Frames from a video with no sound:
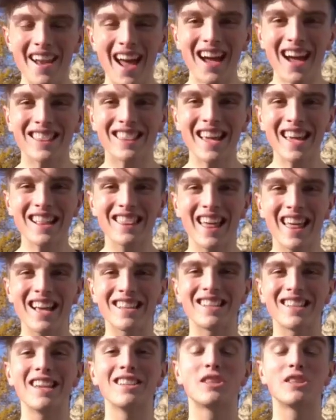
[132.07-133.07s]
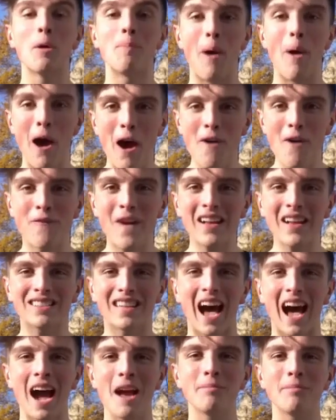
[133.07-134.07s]
I think this is the perfect
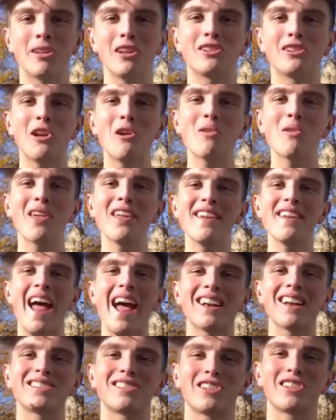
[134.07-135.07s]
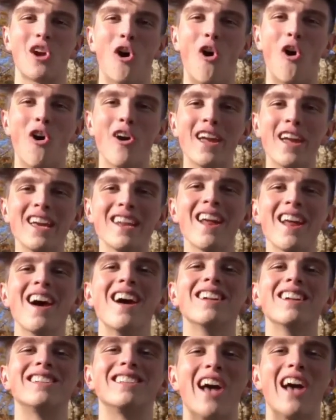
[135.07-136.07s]
time to do the next coin
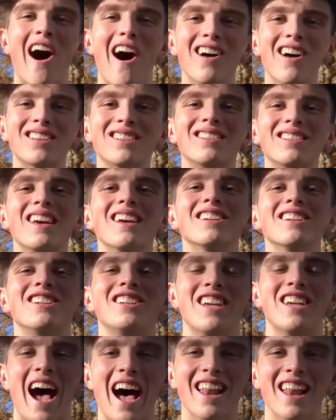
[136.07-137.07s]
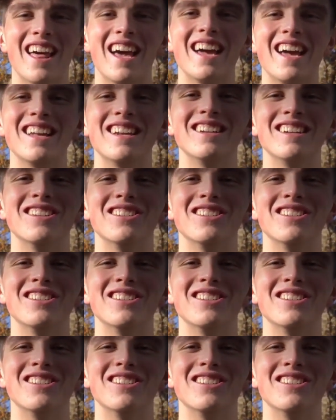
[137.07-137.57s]
toss challenge.